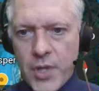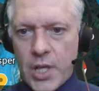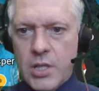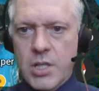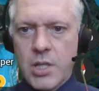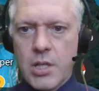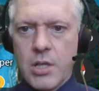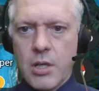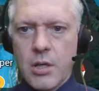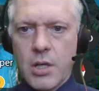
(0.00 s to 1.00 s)
And
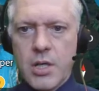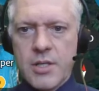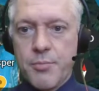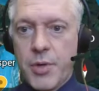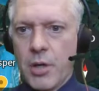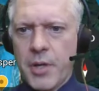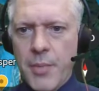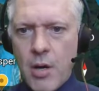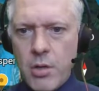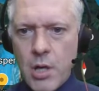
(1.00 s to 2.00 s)
here is Pyramid
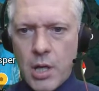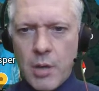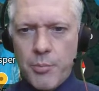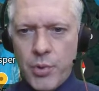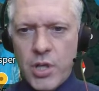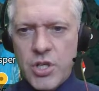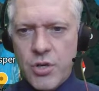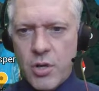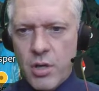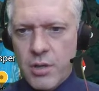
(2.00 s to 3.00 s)
Mountain, and I'm pretty
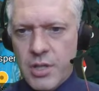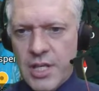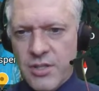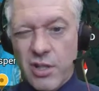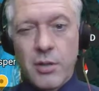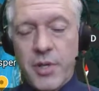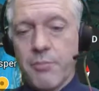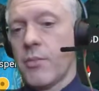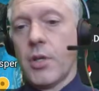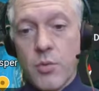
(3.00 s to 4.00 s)
sure these are going to be,
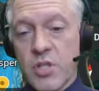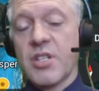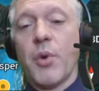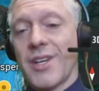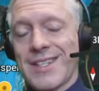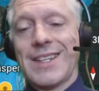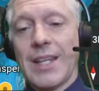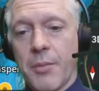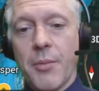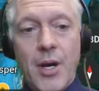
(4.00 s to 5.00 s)
someone has
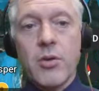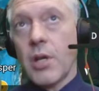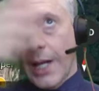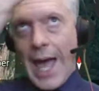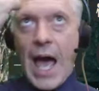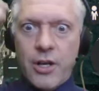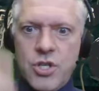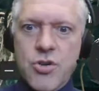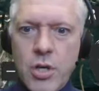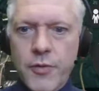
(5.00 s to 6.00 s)
climbed a mountain and added
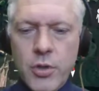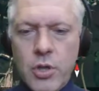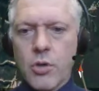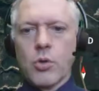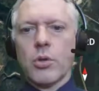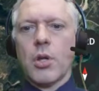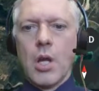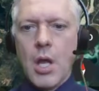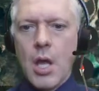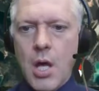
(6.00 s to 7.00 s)
street view to Google
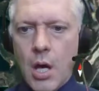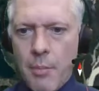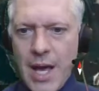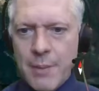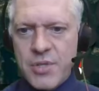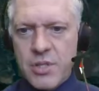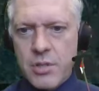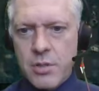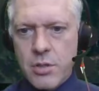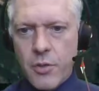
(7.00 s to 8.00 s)

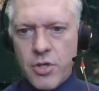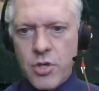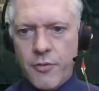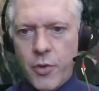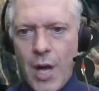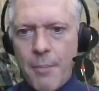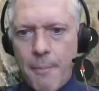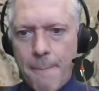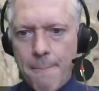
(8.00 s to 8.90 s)
Maps, to the street view app.